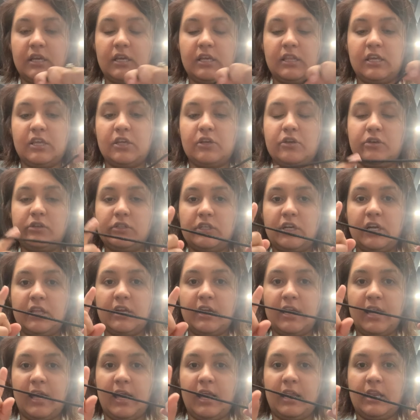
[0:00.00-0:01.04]
Then you use your other
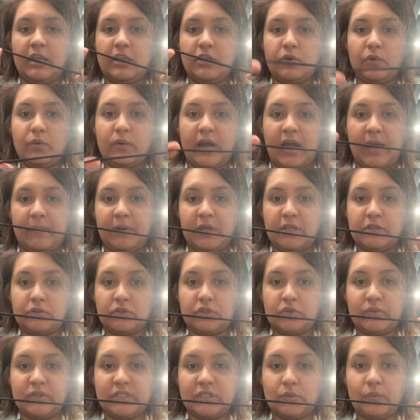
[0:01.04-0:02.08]
hand and you grab it and you
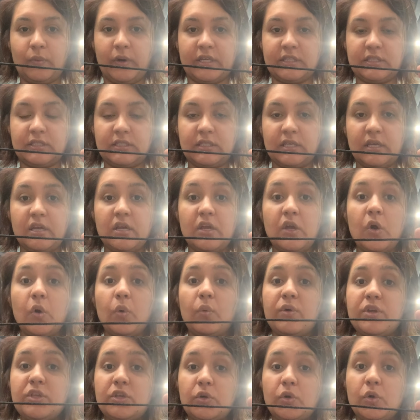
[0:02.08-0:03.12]
twist once.
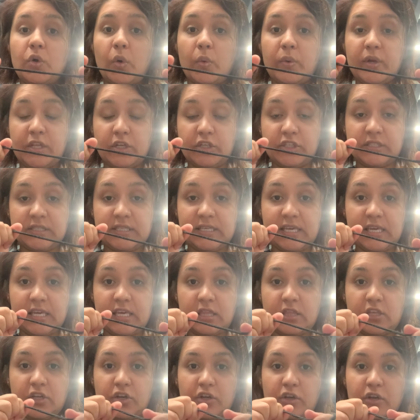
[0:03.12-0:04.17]
When you go in your
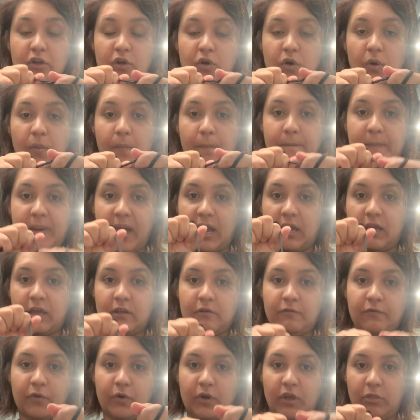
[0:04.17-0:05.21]
teeth, you're gonna go back
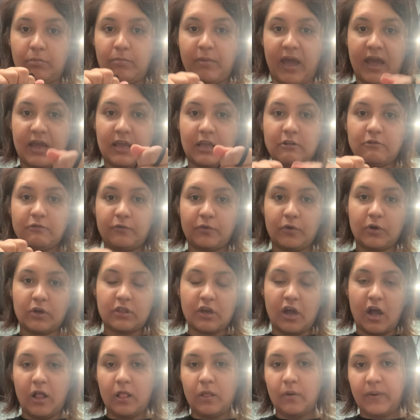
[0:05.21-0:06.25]
and forth
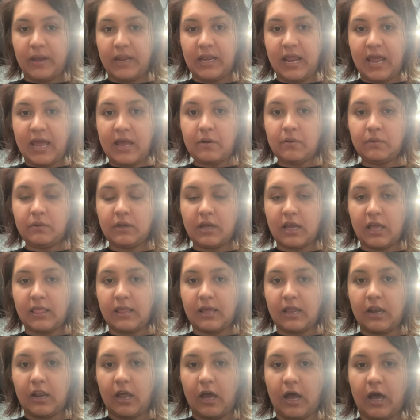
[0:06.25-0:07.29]
all the way down, and
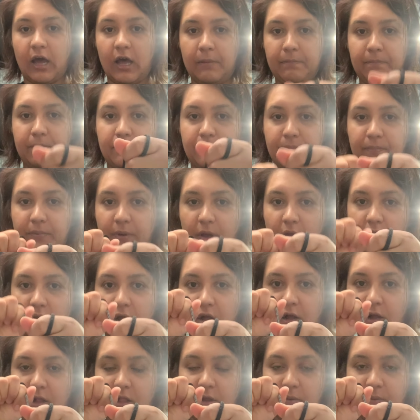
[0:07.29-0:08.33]
then up,
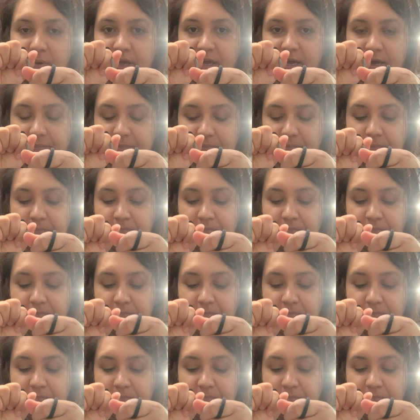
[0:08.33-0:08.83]
all the way up.